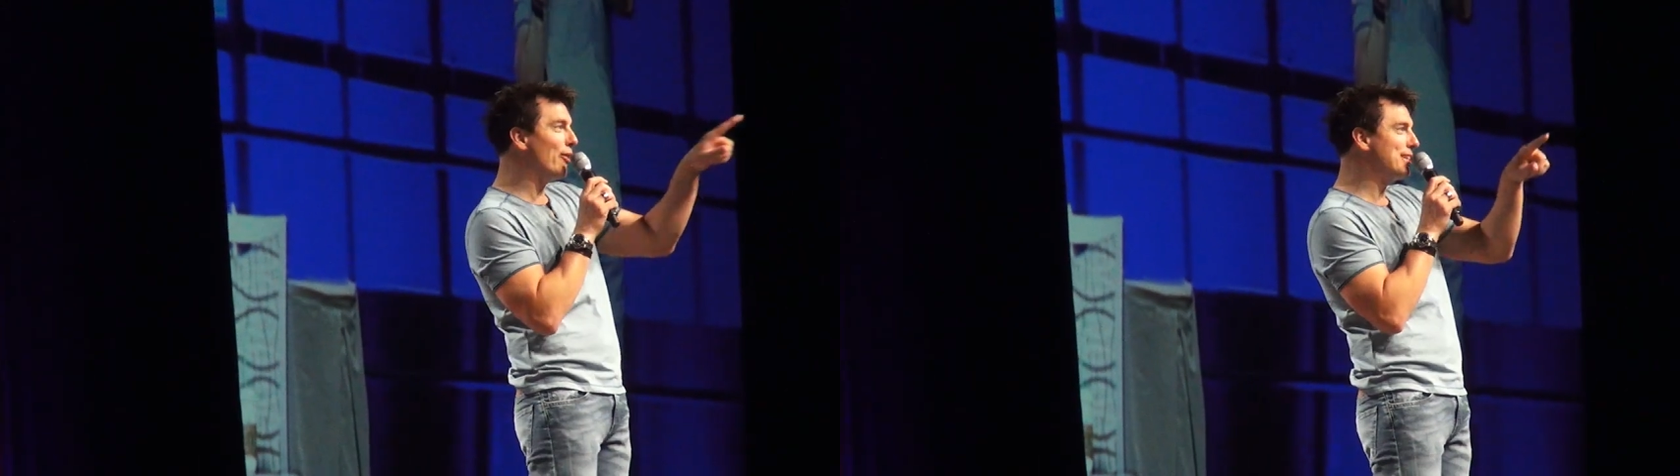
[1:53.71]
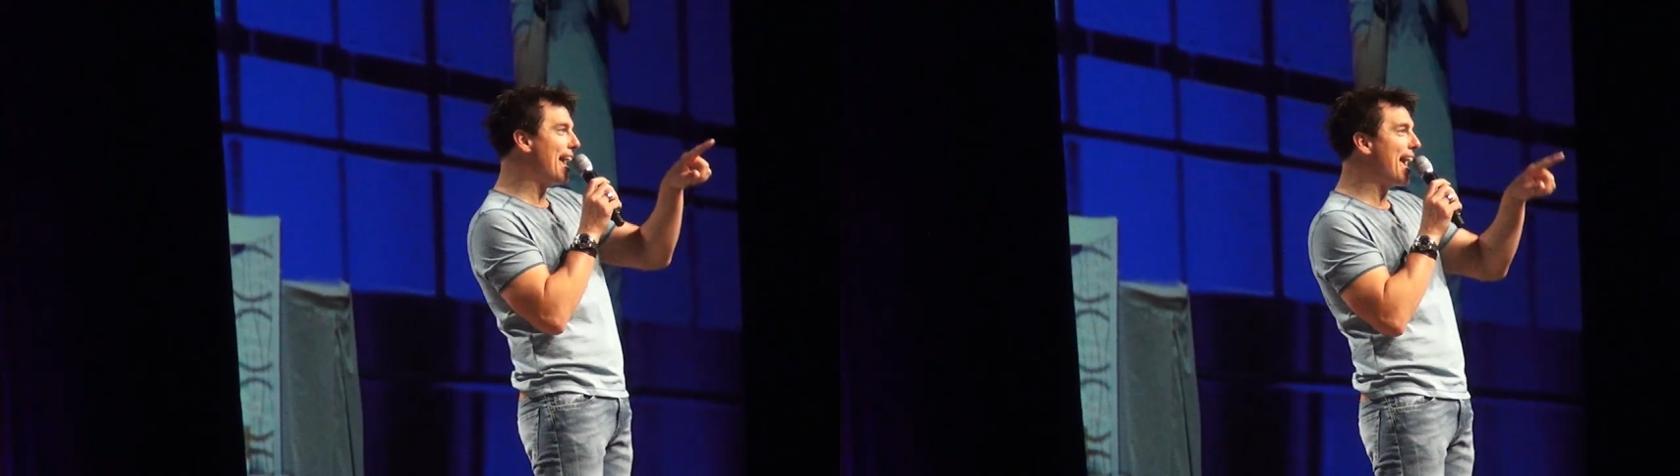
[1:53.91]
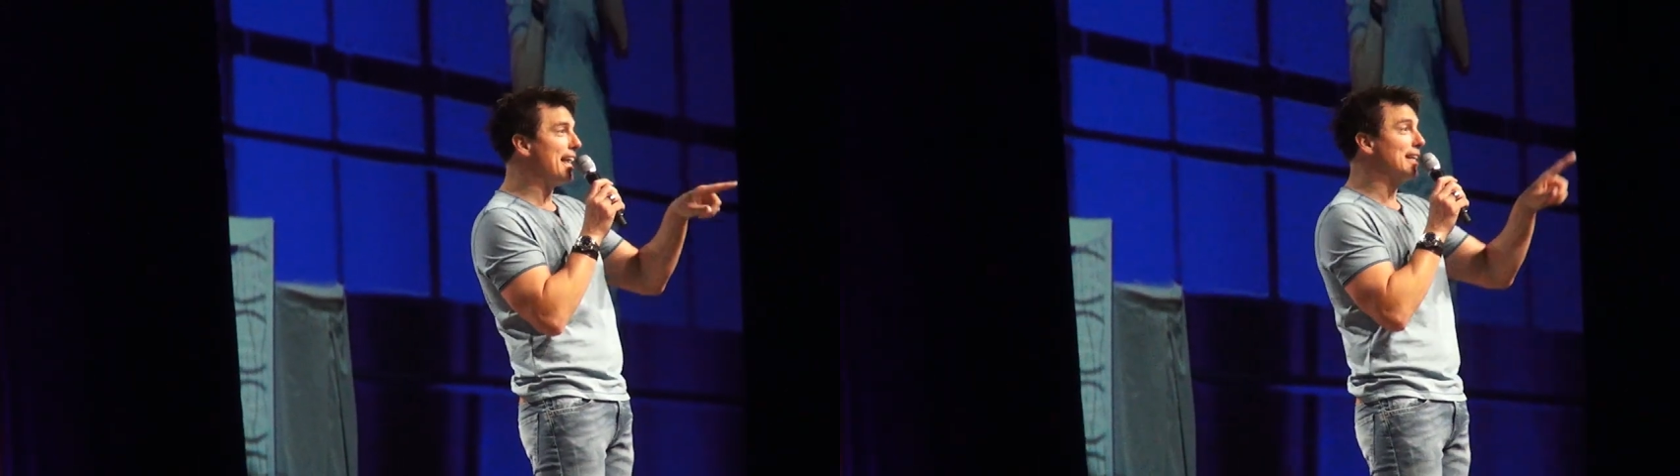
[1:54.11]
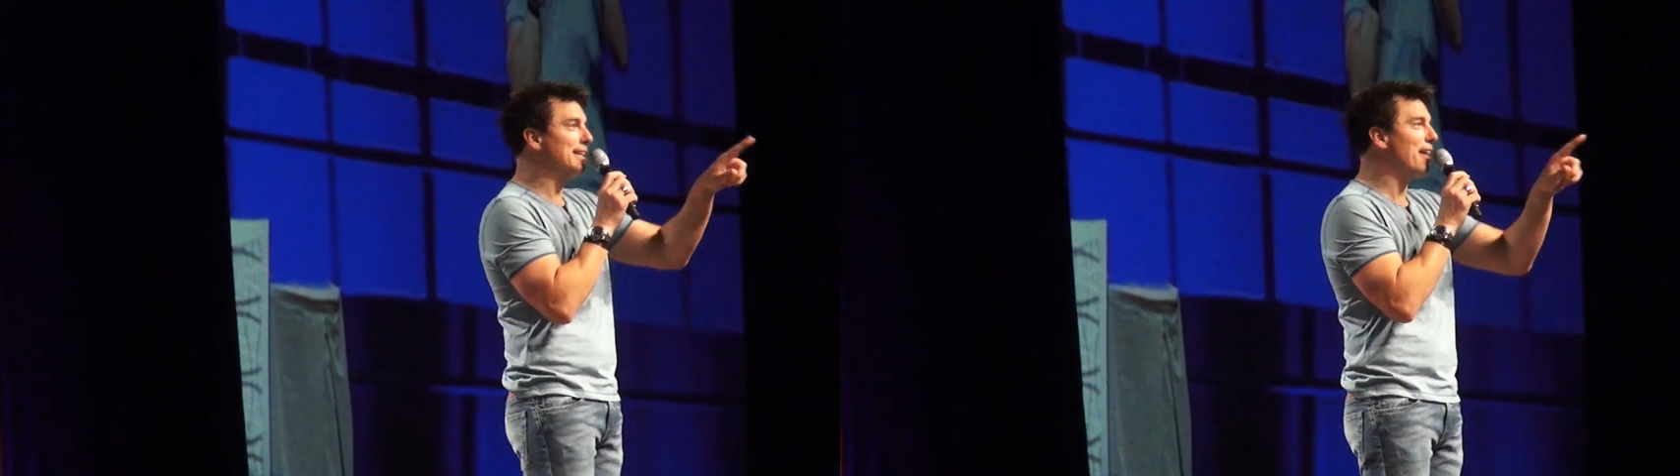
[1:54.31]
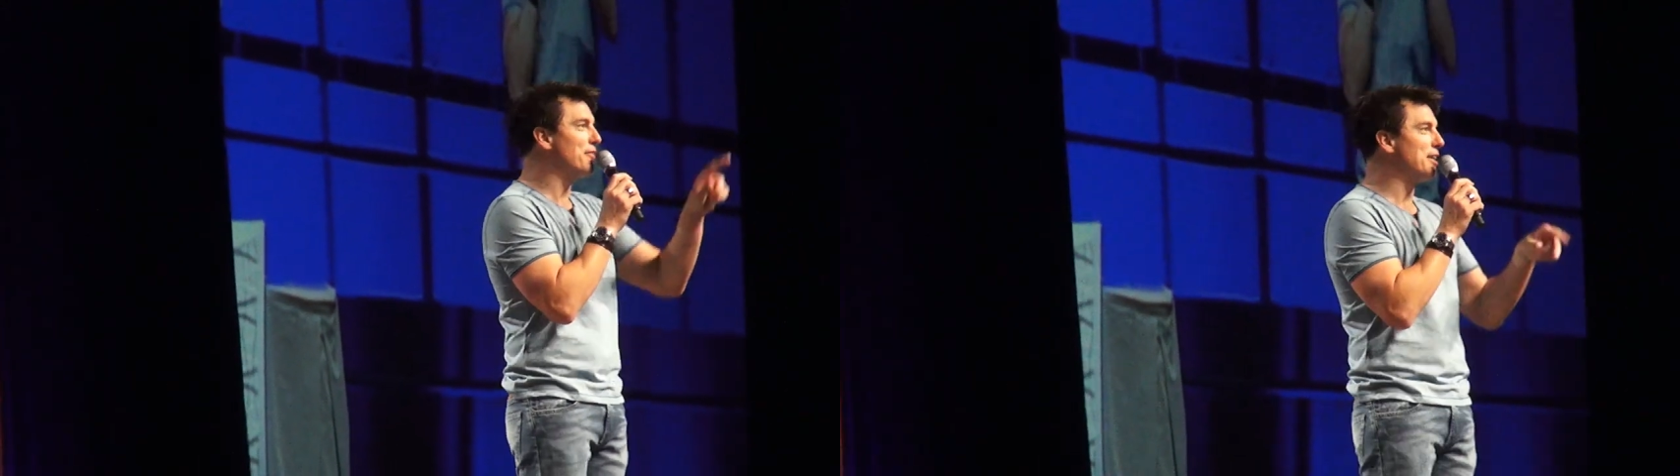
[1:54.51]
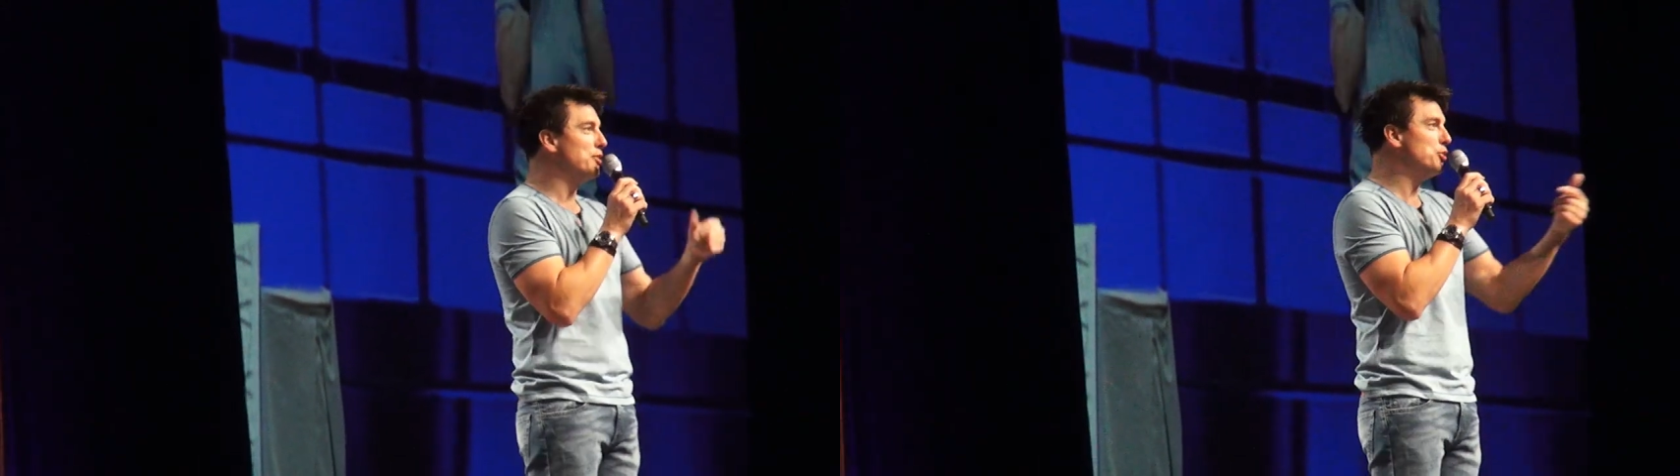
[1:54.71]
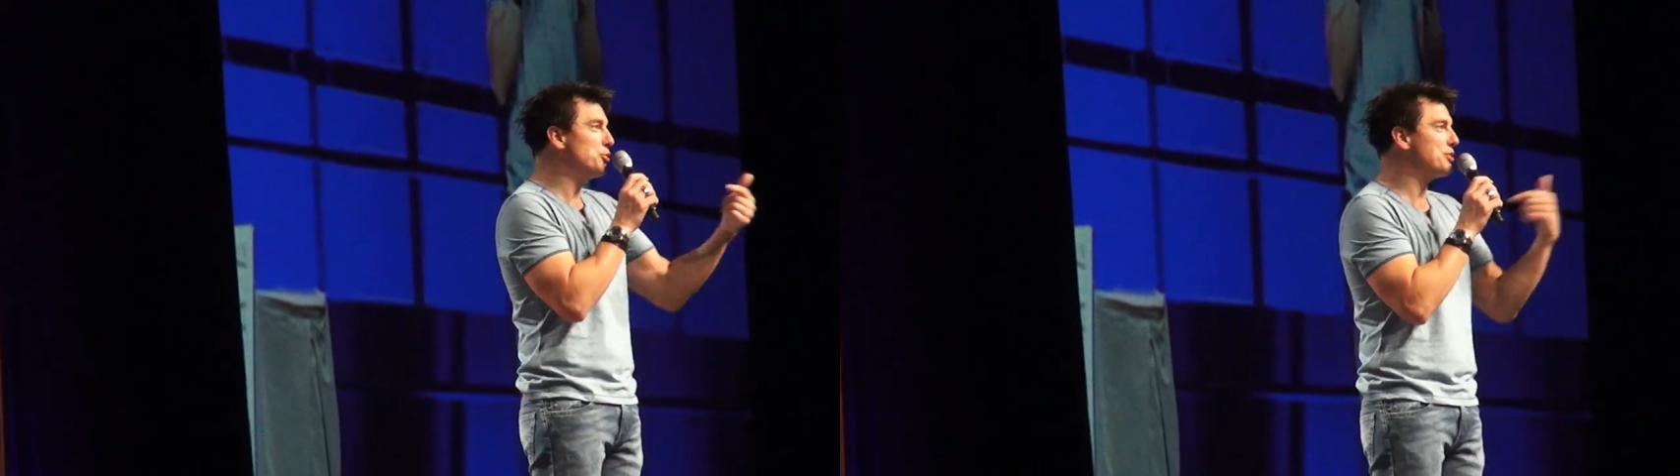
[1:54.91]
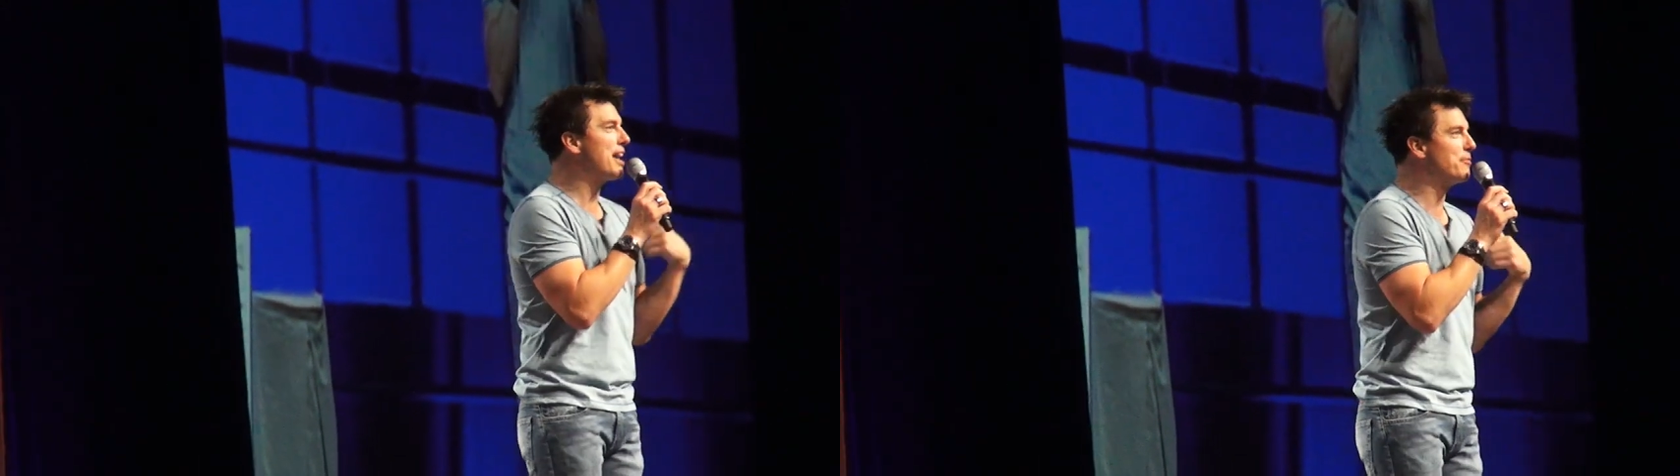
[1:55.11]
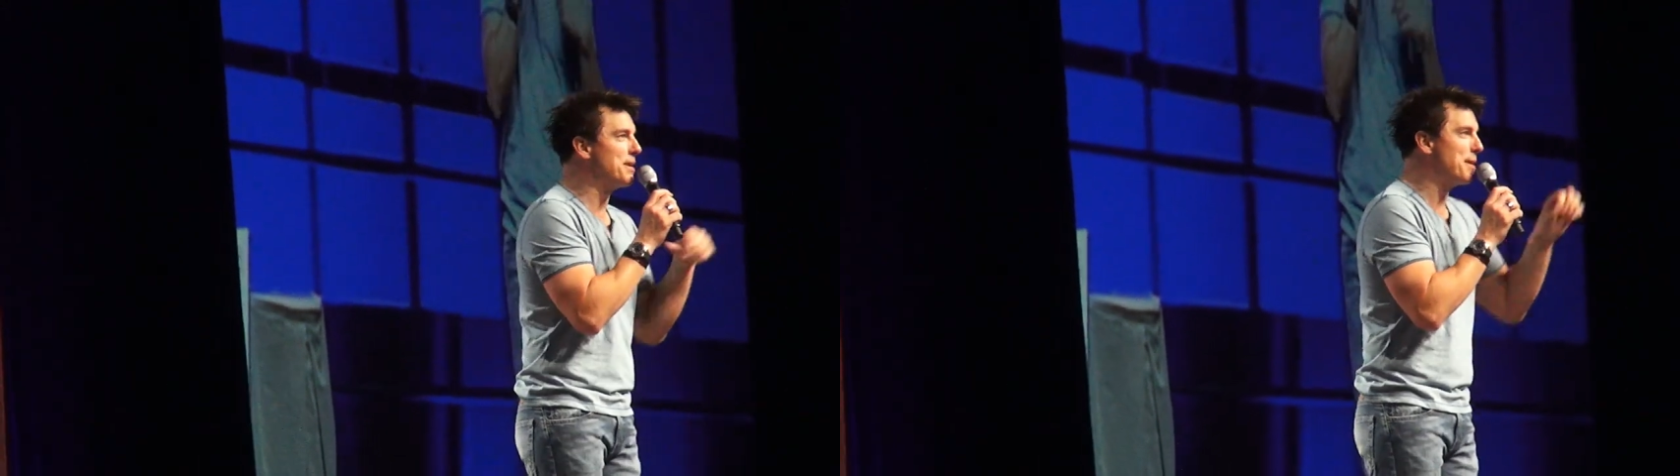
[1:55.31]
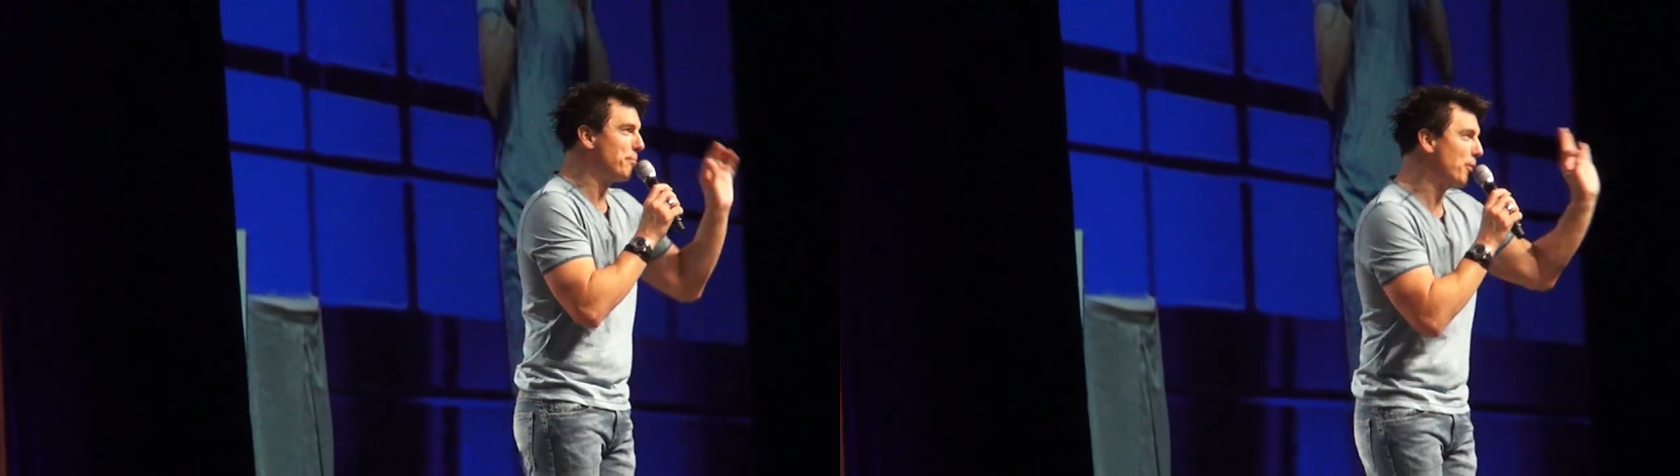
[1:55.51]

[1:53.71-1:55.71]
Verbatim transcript: out gay, love it, you saved me,